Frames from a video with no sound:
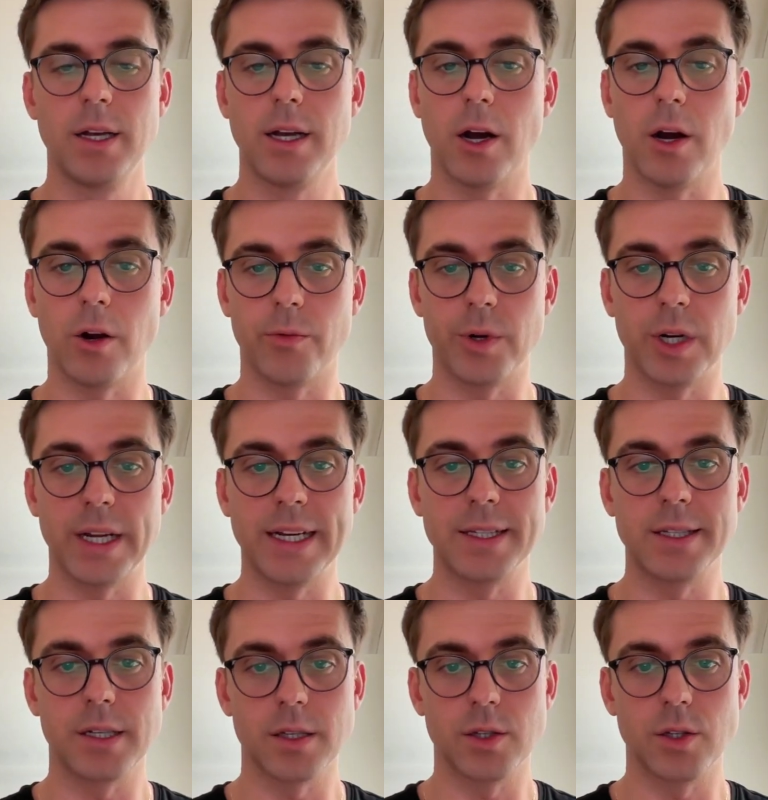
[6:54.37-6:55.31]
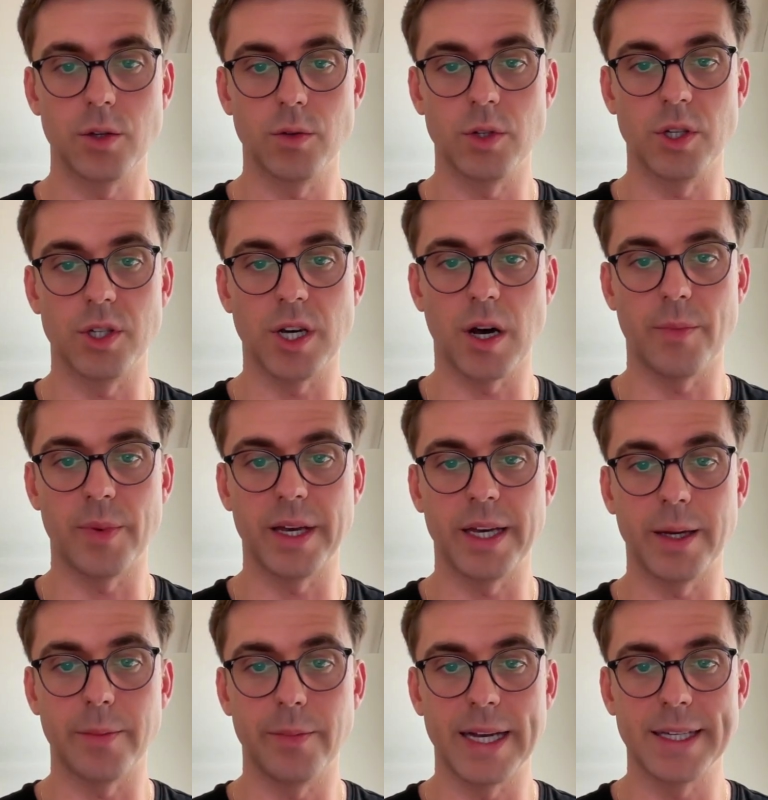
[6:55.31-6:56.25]
are related to the
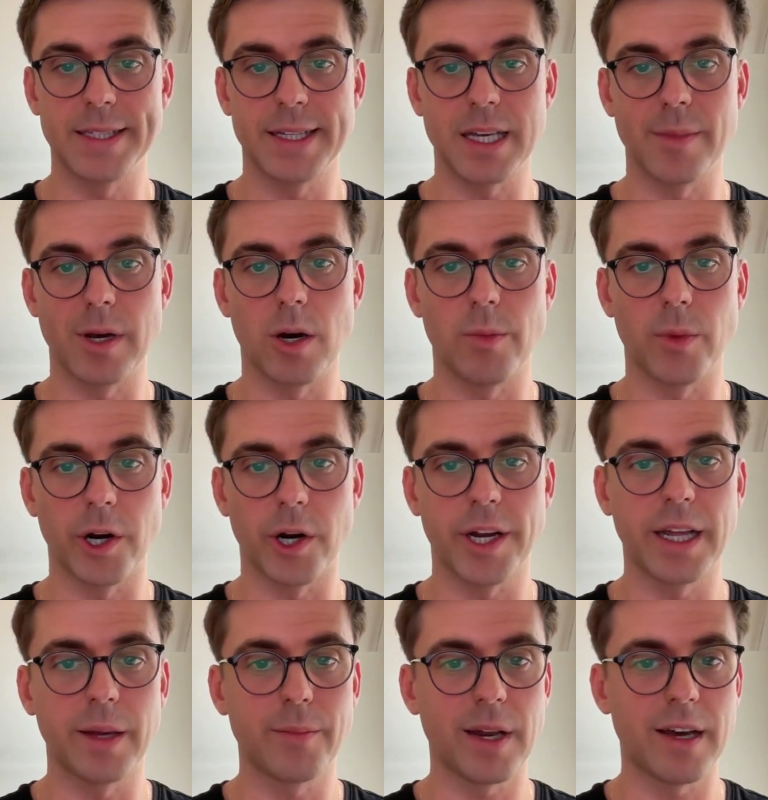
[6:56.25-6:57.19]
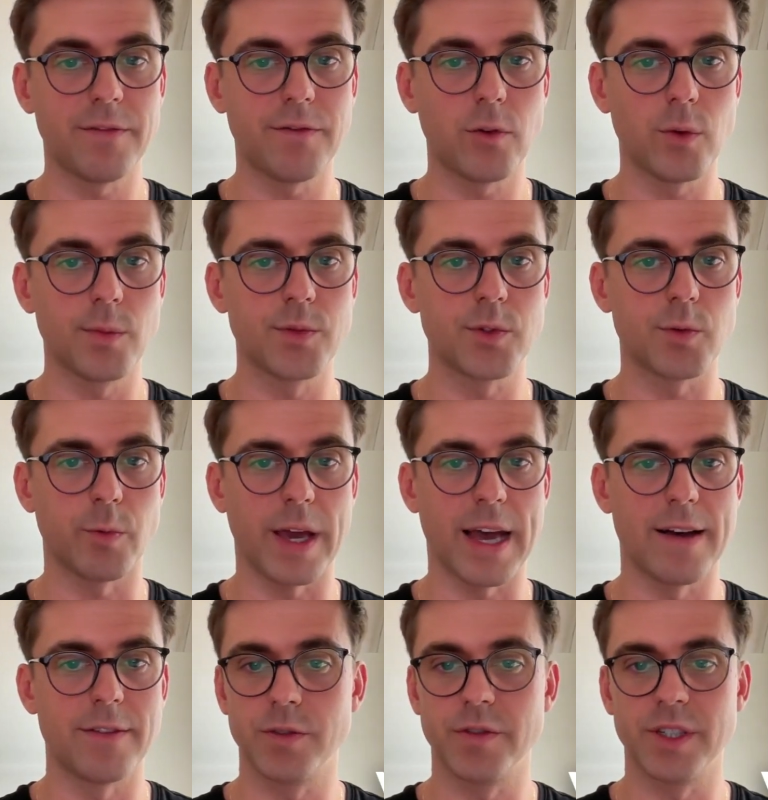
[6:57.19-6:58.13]
topic best email marketing platforms, we
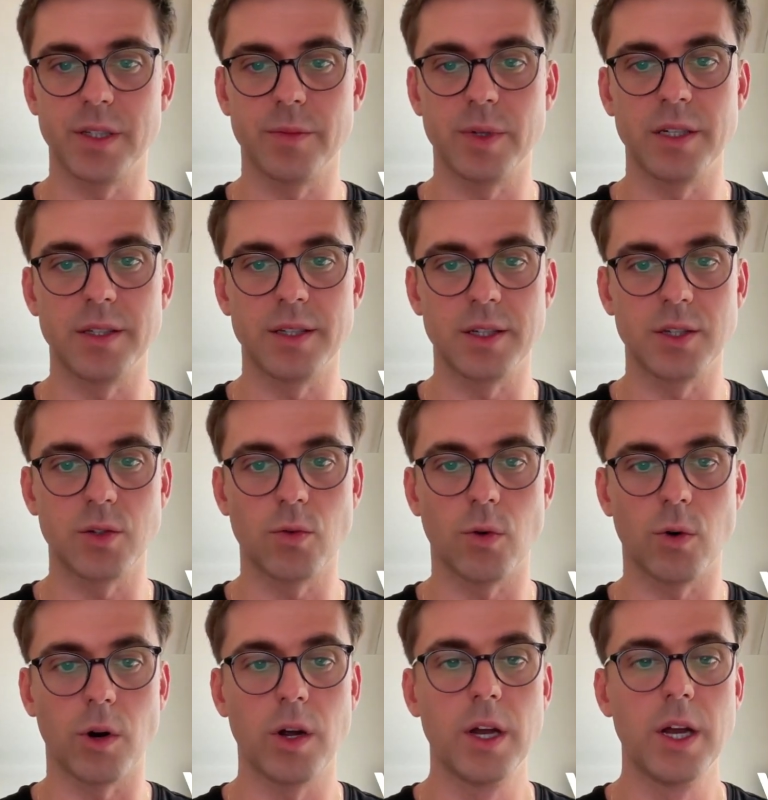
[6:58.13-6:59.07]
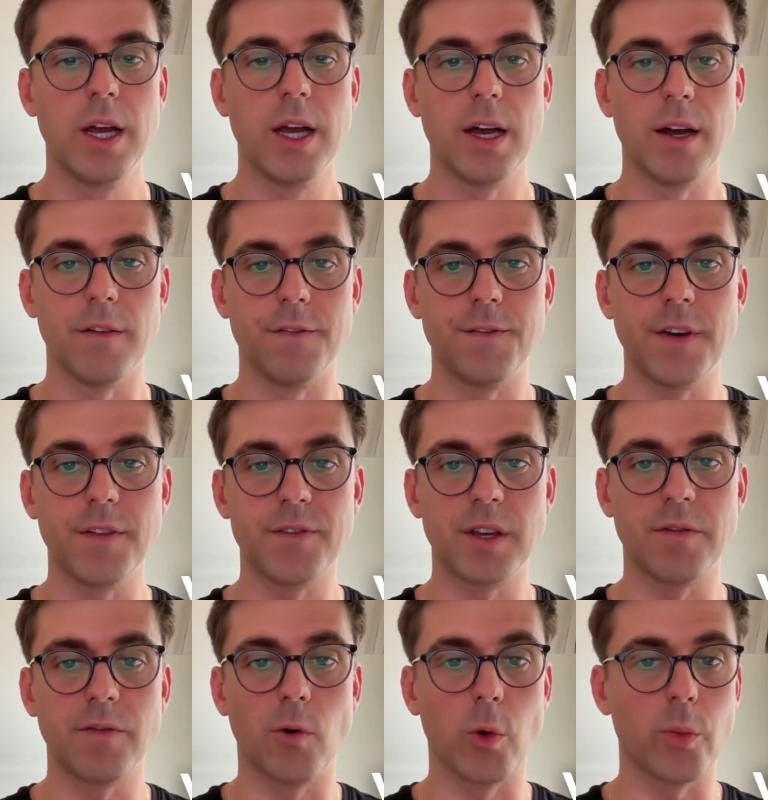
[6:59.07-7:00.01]
have a visibility score of
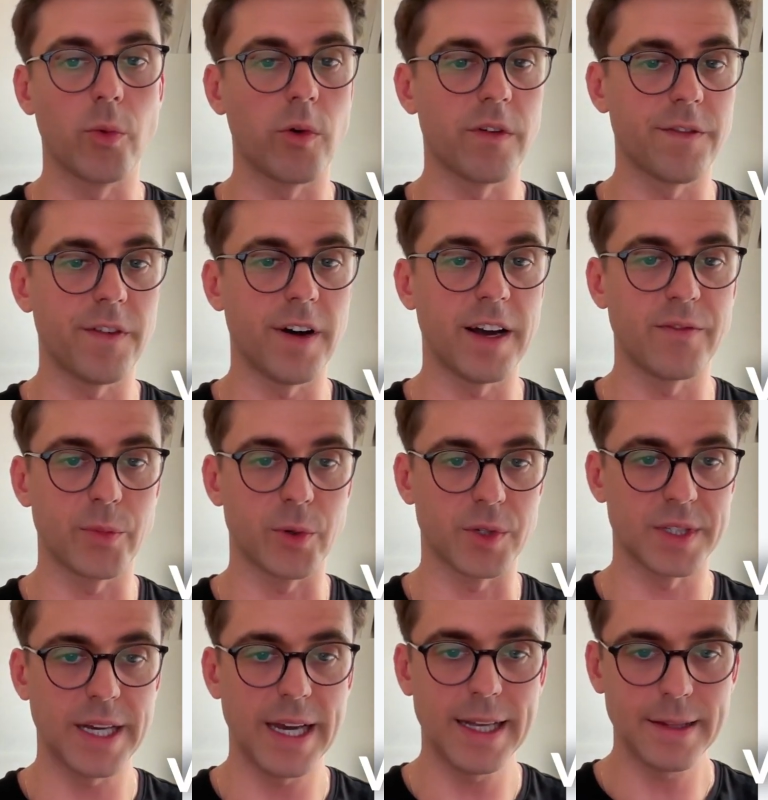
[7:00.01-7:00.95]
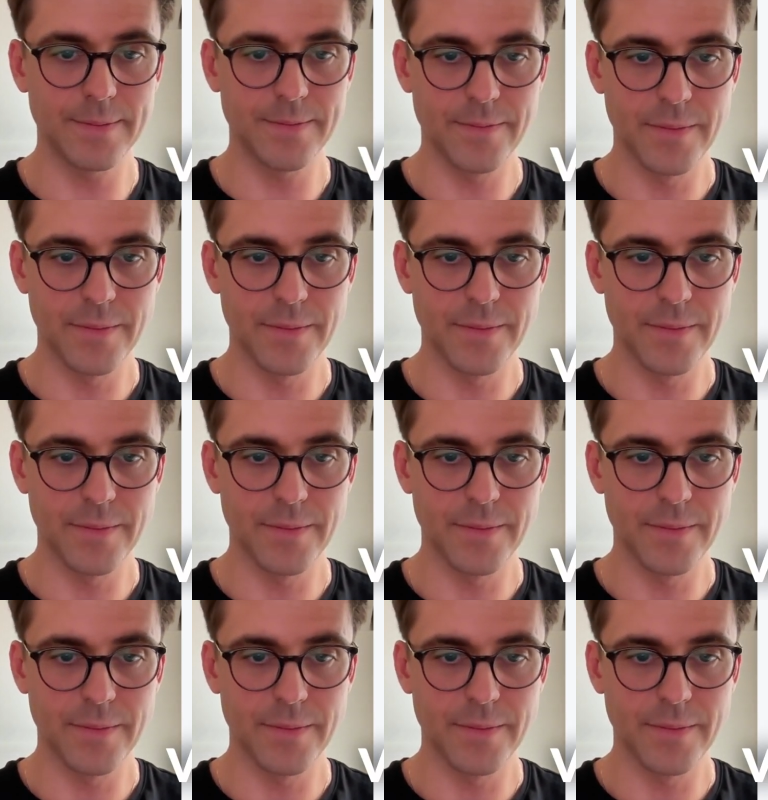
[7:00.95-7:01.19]
54.5%.